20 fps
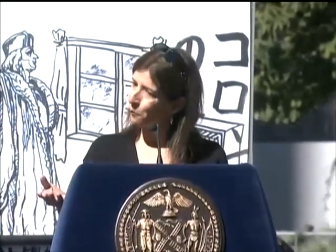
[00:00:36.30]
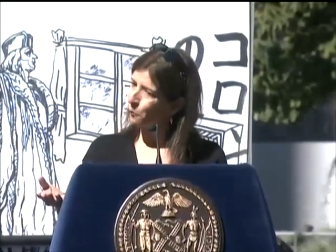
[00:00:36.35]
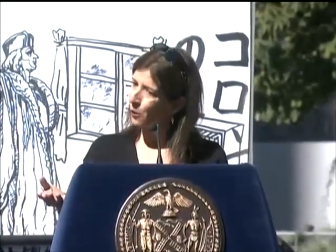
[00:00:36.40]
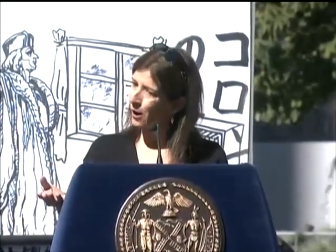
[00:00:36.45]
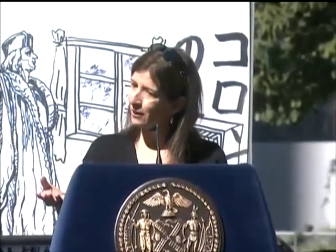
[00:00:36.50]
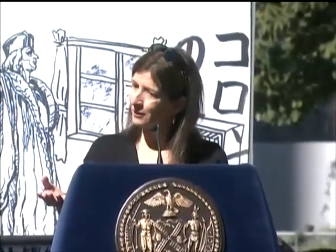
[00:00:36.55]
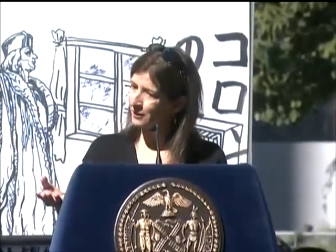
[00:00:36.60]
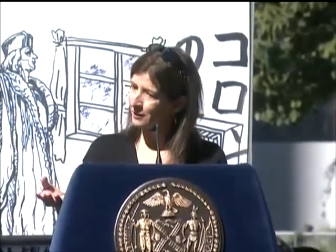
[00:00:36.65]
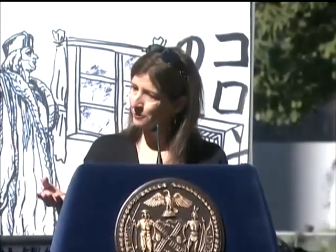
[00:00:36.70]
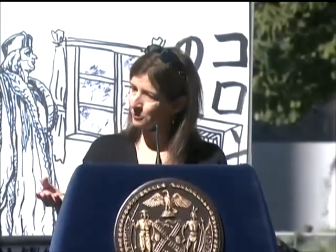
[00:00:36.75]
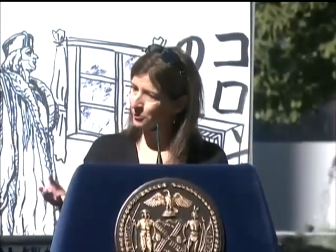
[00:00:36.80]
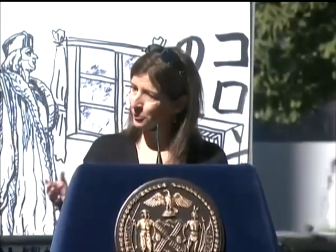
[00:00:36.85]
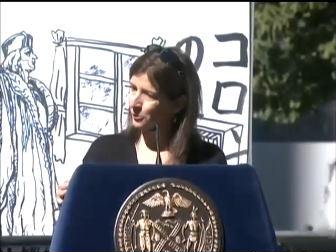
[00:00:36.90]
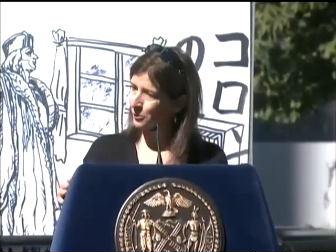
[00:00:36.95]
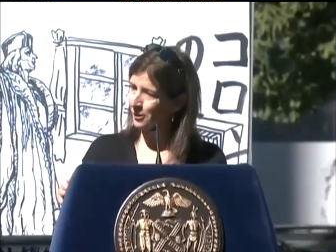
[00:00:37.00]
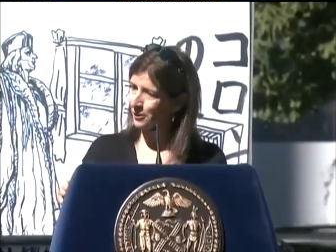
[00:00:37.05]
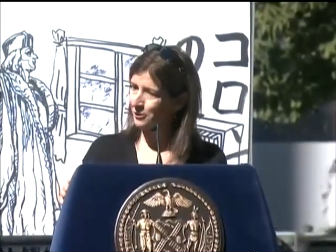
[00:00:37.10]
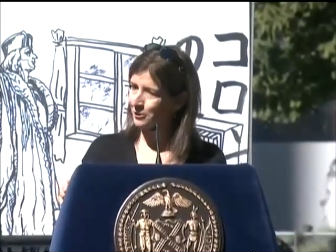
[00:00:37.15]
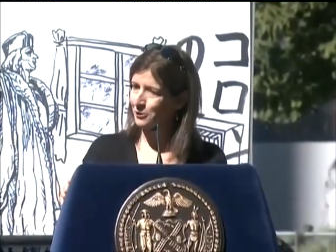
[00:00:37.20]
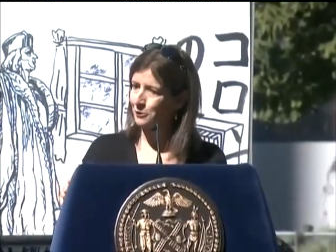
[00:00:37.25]
welcome to
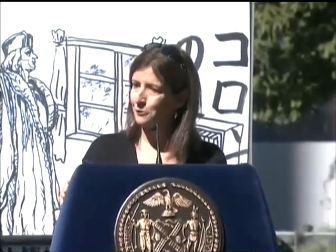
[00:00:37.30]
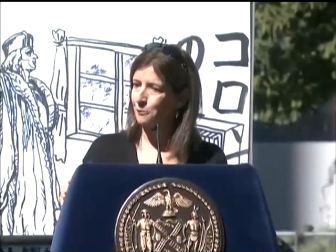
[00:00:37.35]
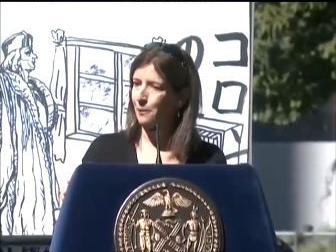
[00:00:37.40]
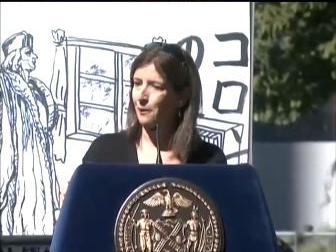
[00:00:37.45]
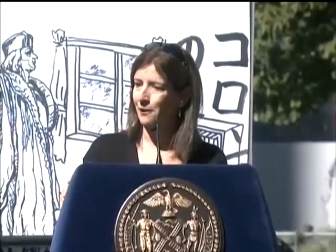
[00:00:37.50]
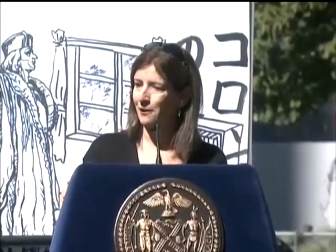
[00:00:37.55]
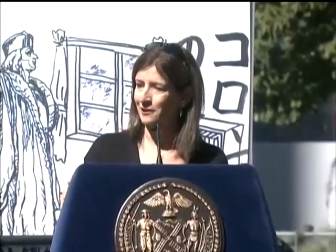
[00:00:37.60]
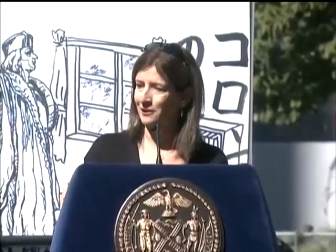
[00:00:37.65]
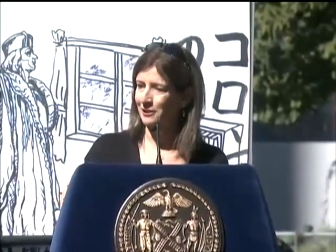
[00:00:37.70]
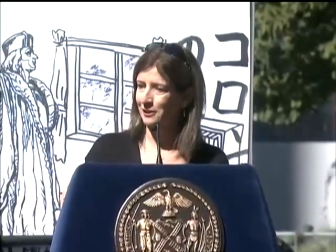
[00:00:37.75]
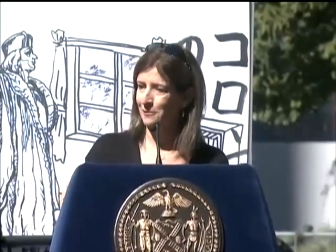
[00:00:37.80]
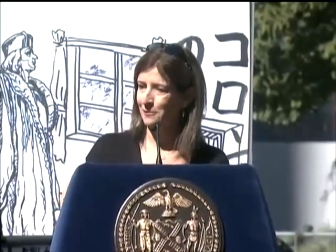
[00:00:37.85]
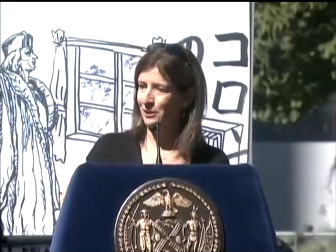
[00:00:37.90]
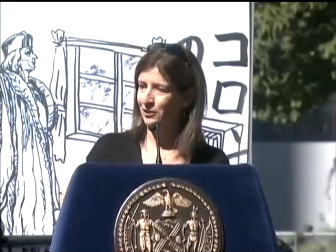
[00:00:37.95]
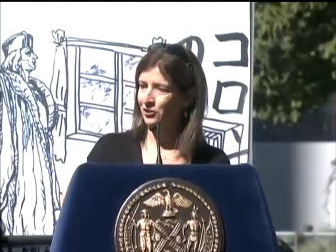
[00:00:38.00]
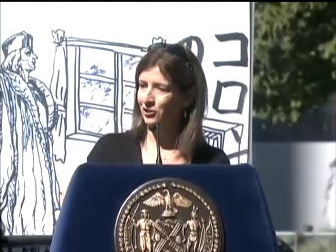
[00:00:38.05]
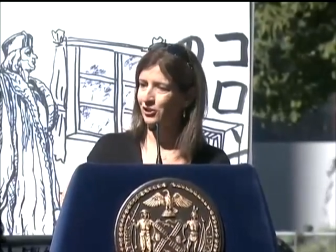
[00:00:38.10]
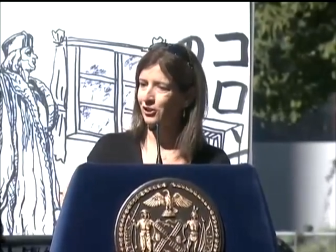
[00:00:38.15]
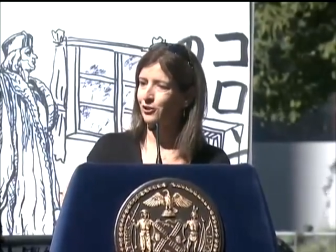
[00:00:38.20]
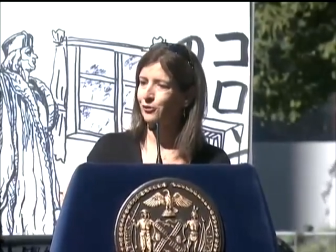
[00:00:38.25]
our new Parks
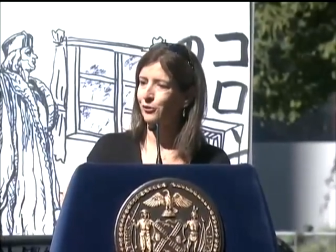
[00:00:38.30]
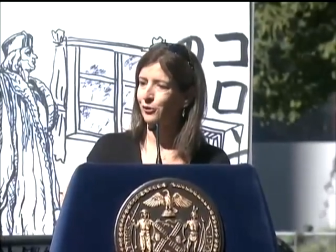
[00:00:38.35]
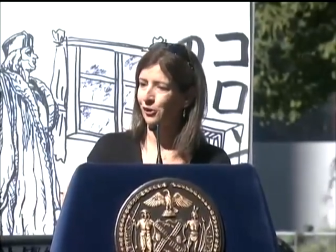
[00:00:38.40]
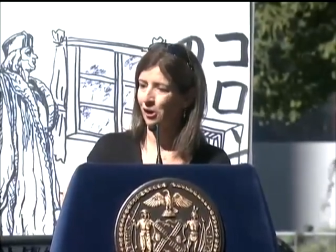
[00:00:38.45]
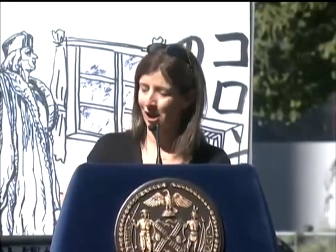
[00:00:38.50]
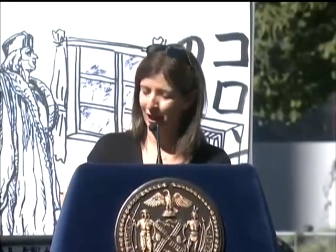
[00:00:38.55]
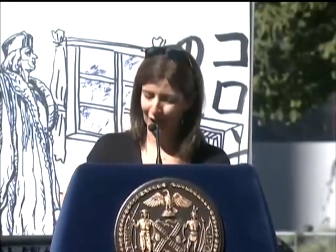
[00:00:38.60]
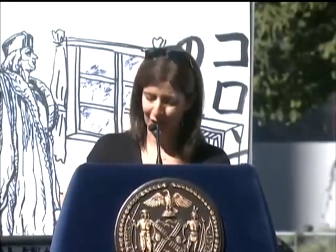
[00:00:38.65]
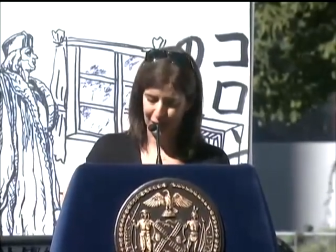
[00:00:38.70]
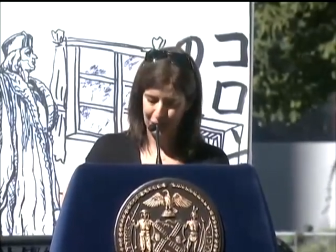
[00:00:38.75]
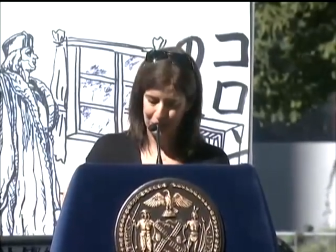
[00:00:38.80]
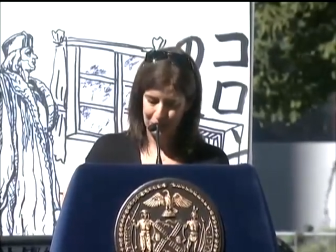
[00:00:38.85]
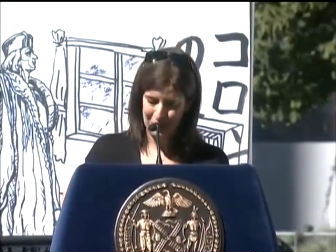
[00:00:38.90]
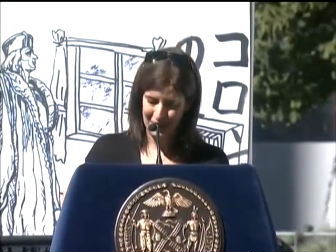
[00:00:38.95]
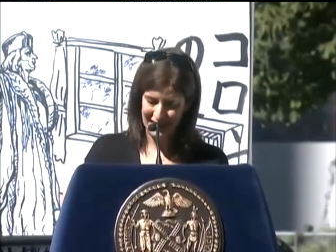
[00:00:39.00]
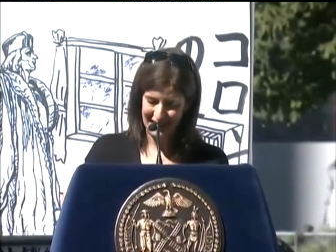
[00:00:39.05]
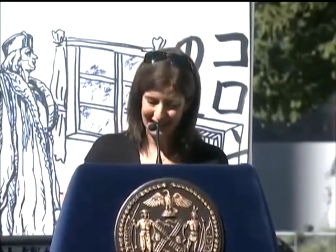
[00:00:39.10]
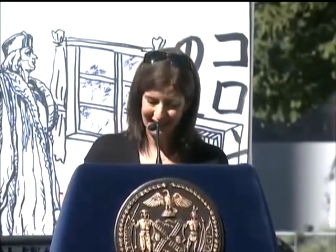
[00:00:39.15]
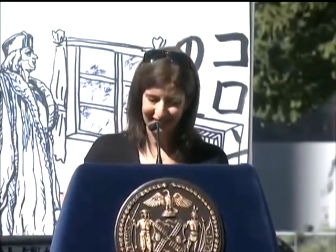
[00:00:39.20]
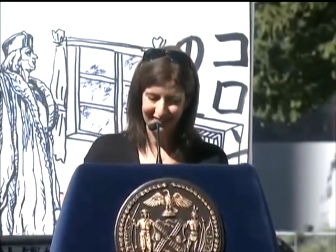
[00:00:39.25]
Commissioner Veronica
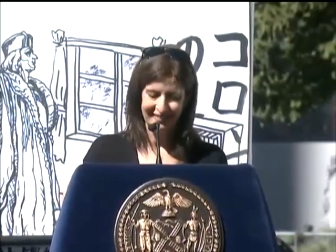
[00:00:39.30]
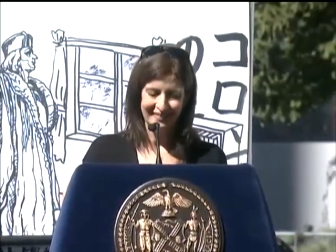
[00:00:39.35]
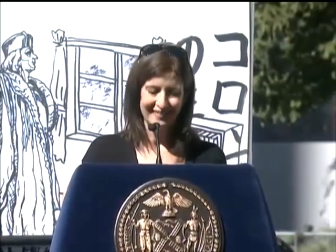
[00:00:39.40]
White,